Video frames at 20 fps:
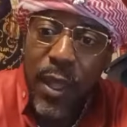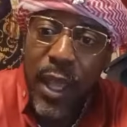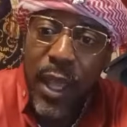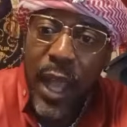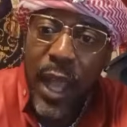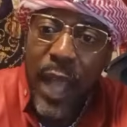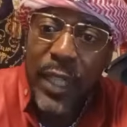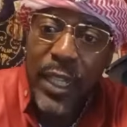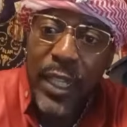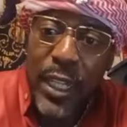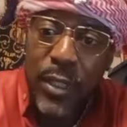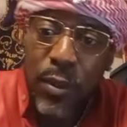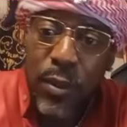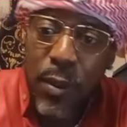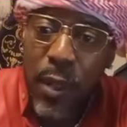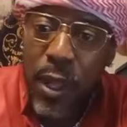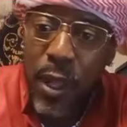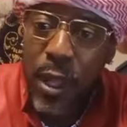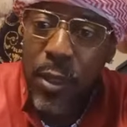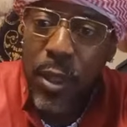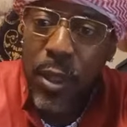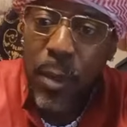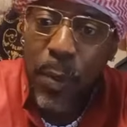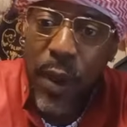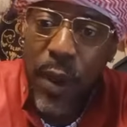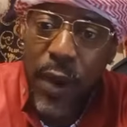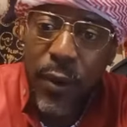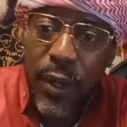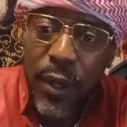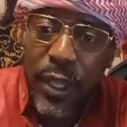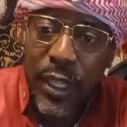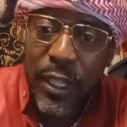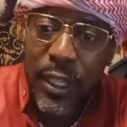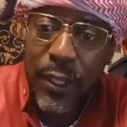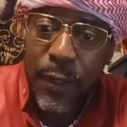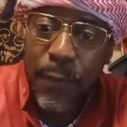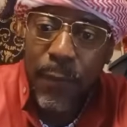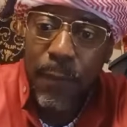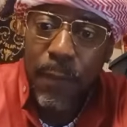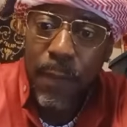I teach you the
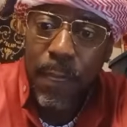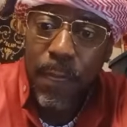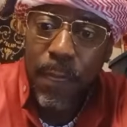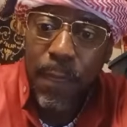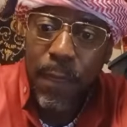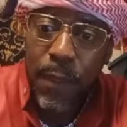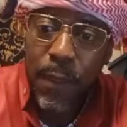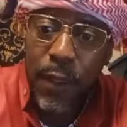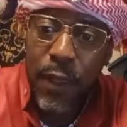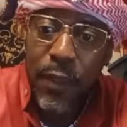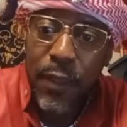paraclete, the